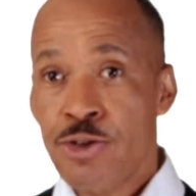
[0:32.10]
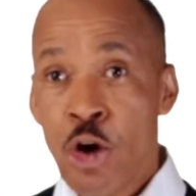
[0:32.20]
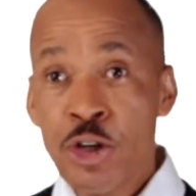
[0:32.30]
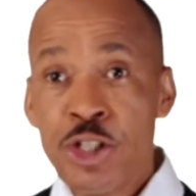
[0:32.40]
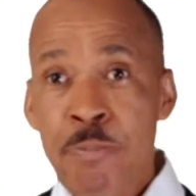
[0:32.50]

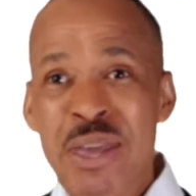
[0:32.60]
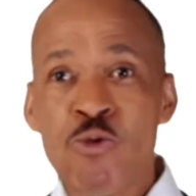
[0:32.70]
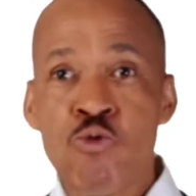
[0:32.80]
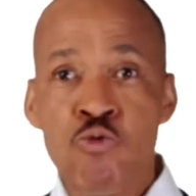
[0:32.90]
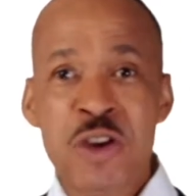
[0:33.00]
don't be
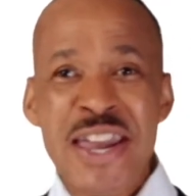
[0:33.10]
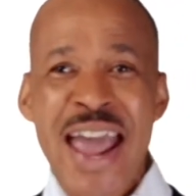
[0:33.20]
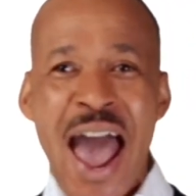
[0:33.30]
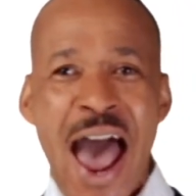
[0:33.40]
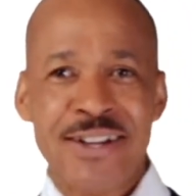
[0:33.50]

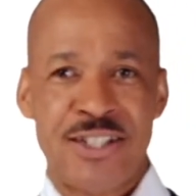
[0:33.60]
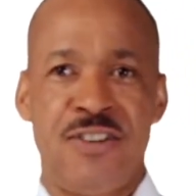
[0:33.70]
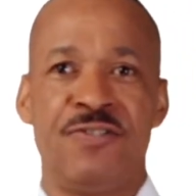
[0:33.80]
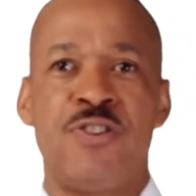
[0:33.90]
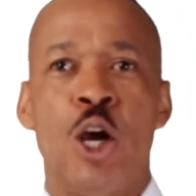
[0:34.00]

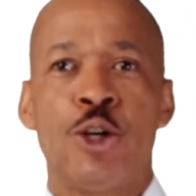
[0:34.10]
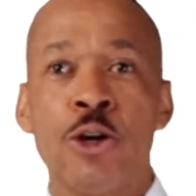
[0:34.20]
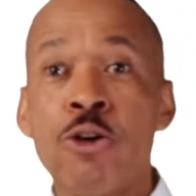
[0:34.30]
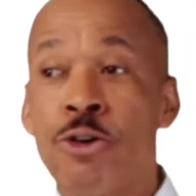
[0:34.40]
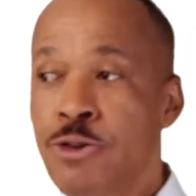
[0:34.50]
reactive.
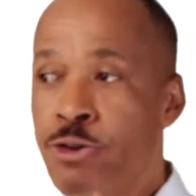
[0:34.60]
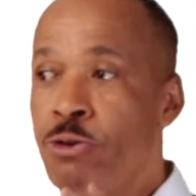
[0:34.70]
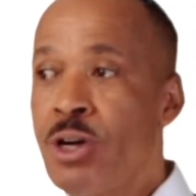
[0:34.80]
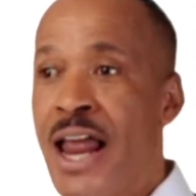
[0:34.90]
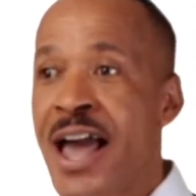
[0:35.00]
Don't go
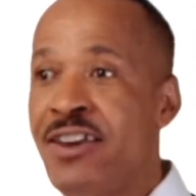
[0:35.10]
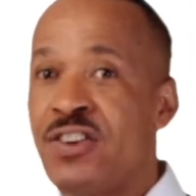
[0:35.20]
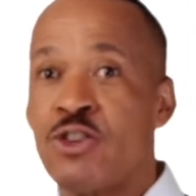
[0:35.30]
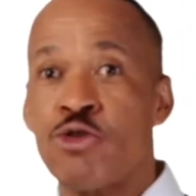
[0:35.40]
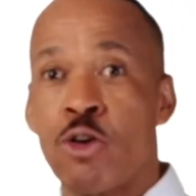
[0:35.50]
through life
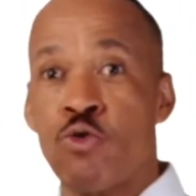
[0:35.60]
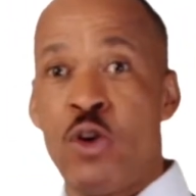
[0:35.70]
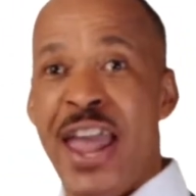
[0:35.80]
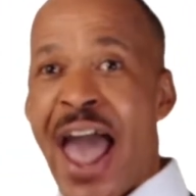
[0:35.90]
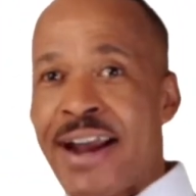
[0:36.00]
and start
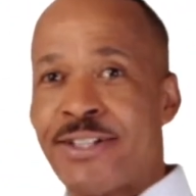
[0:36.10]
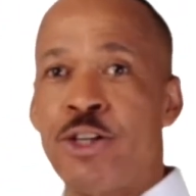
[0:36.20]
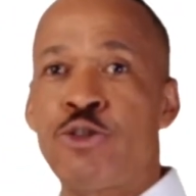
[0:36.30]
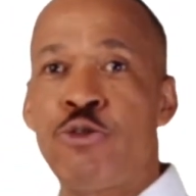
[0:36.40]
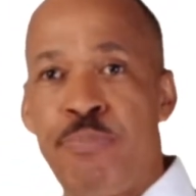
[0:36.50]

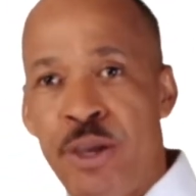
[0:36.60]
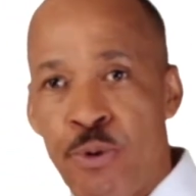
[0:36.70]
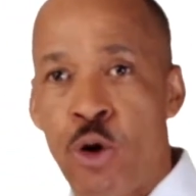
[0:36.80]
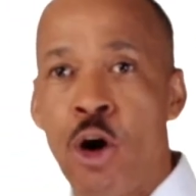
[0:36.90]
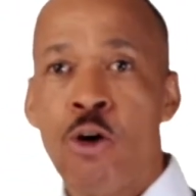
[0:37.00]
reacting to
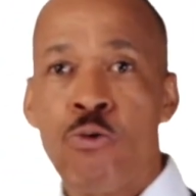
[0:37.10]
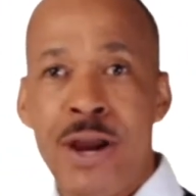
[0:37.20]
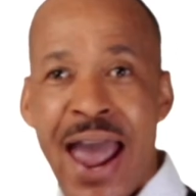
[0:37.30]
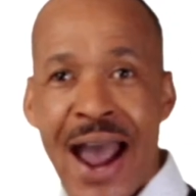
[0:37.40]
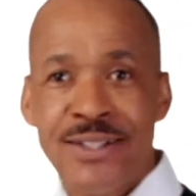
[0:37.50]
people,
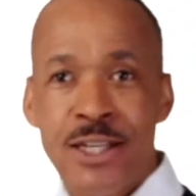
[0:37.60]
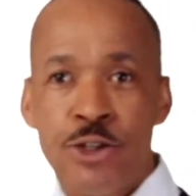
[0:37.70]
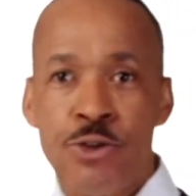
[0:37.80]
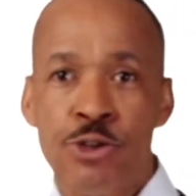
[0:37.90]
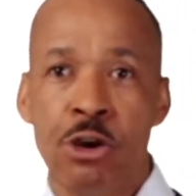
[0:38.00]
reacting
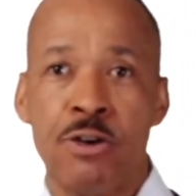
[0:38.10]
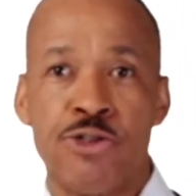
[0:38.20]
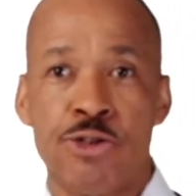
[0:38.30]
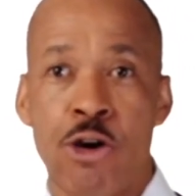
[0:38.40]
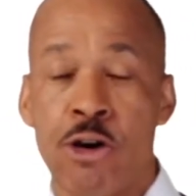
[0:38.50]
to cir
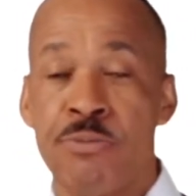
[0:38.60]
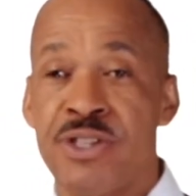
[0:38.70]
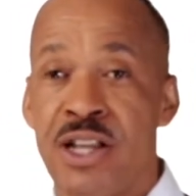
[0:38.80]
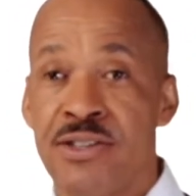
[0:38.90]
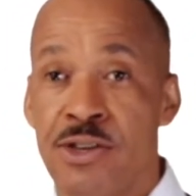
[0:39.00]

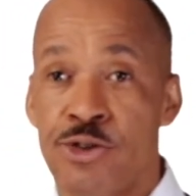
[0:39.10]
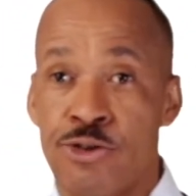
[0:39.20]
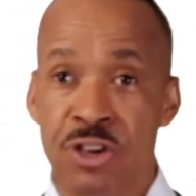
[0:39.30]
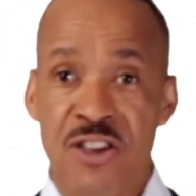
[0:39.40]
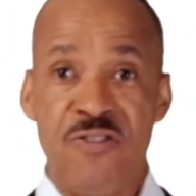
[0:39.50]
circumstances,
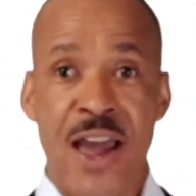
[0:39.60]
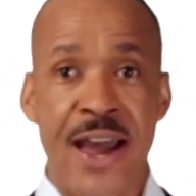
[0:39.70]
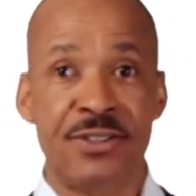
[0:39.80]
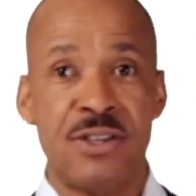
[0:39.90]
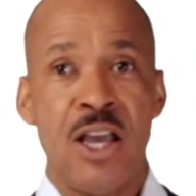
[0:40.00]
to
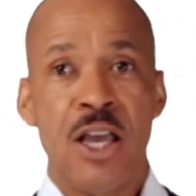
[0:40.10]
events.